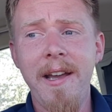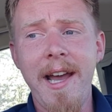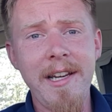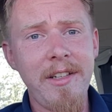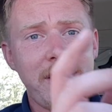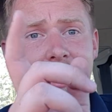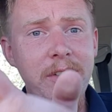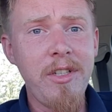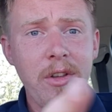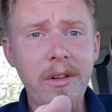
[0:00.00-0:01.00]
And it's
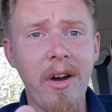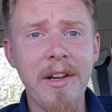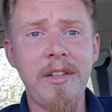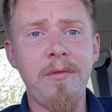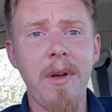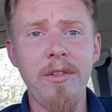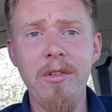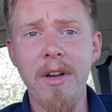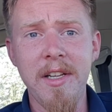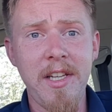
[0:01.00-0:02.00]
down to you guys as well.
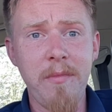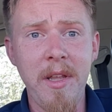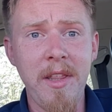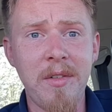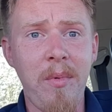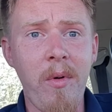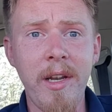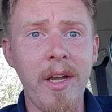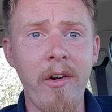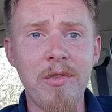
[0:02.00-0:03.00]
You guys give
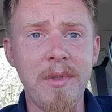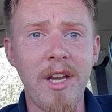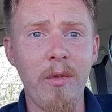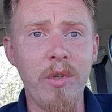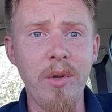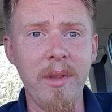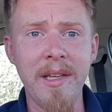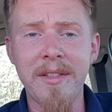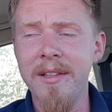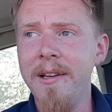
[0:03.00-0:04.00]
support and encouragement to go and do
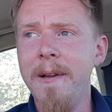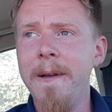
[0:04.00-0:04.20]
this.